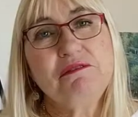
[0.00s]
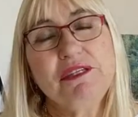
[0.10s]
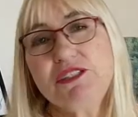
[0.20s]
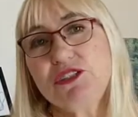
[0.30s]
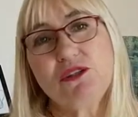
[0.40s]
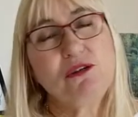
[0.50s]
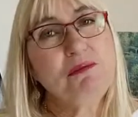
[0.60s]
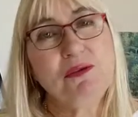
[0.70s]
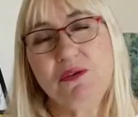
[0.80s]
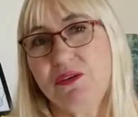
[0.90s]
rich or
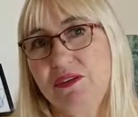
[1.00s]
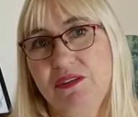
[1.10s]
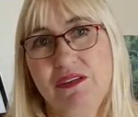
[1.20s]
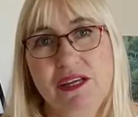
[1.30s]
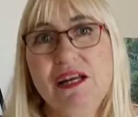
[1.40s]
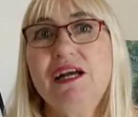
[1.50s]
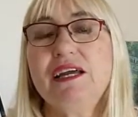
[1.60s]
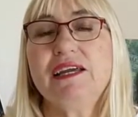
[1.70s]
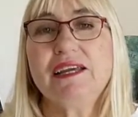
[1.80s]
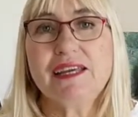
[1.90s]
poor.
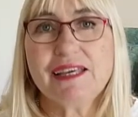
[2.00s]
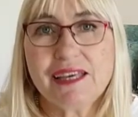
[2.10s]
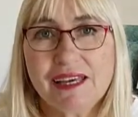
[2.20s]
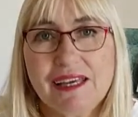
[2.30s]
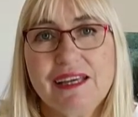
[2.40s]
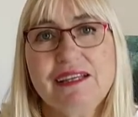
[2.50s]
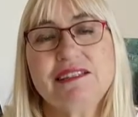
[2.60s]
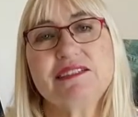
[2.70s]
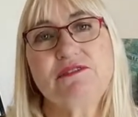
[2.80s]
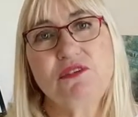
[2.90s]
He
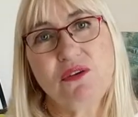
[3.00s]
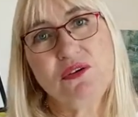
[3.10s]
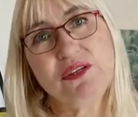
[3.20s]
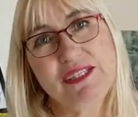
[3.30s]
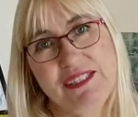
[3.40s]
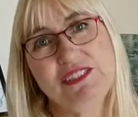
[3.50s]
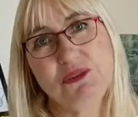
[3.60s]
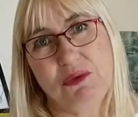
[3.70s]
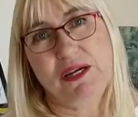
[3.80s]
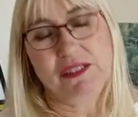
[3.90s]
cares for
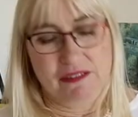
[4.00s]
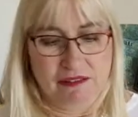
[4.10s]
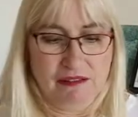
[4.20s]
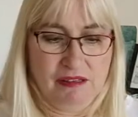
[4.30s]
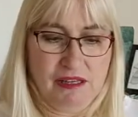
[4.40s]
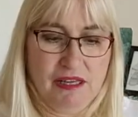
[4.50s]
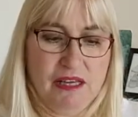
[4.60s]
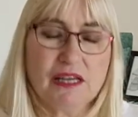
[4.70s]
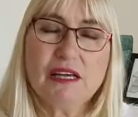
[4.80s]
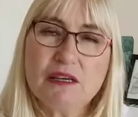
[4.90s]
each one.
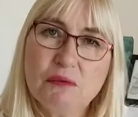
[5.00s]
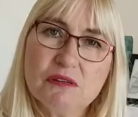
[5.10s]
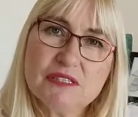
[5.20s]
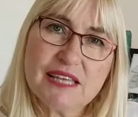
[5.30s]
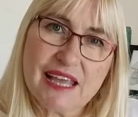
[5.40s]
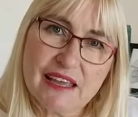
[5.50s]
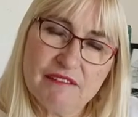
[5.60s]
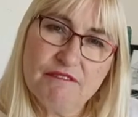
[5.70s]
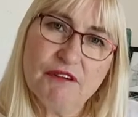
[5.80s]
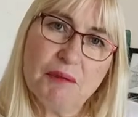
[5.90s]
He wants
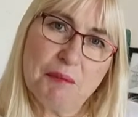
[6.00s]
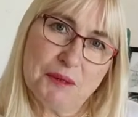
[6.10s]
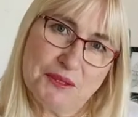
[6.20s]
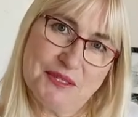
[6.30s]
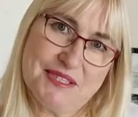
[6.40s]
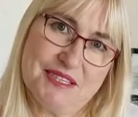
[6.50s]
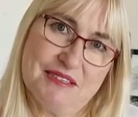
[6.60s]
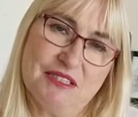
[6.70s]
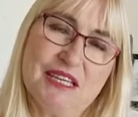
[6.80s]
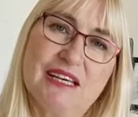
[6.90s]
every
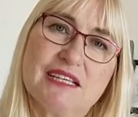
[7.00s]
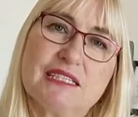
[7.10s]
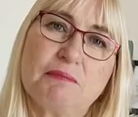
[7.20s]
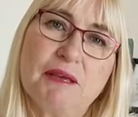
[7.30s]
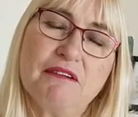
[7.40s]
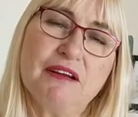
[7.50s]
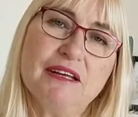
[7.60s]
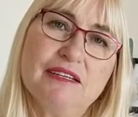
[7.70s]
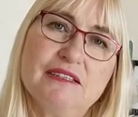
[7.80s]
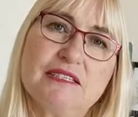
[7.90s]
person to
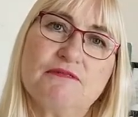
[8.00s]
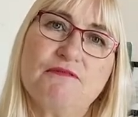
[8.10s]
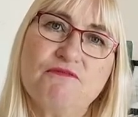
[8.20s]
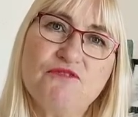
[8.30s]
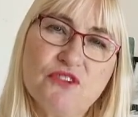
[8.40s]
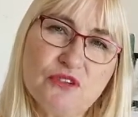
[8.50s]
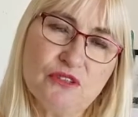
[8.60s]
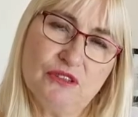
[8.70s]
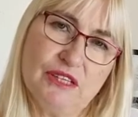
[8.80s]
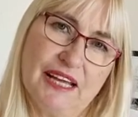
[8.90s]
experience
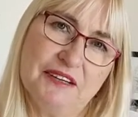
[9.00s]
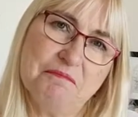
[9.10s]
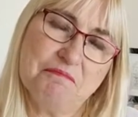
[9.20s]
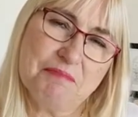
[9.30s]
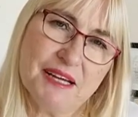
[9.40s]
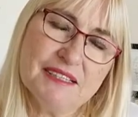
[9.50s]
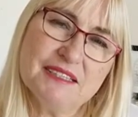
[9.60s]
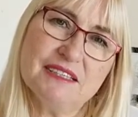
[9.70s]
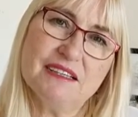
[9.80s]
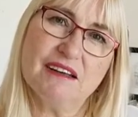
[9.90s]
full and
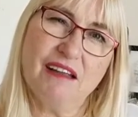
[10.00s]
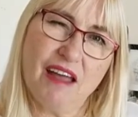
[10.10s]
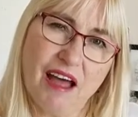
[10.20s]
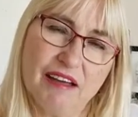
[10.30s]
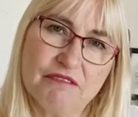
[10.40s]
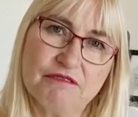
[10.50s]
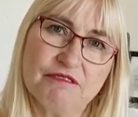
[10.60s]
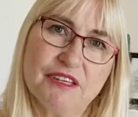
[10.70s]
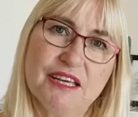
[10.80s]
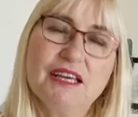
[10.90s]
abundant
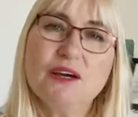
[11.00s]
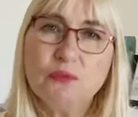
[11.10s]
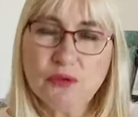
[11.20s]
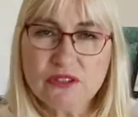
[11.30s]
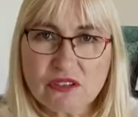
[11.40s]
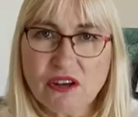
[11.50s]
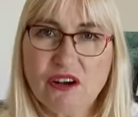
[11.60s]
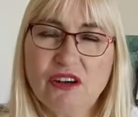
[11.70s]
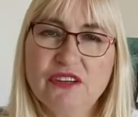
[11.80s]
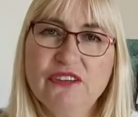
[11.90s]
life with
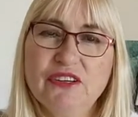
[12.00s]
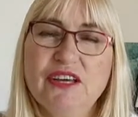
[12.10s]
God,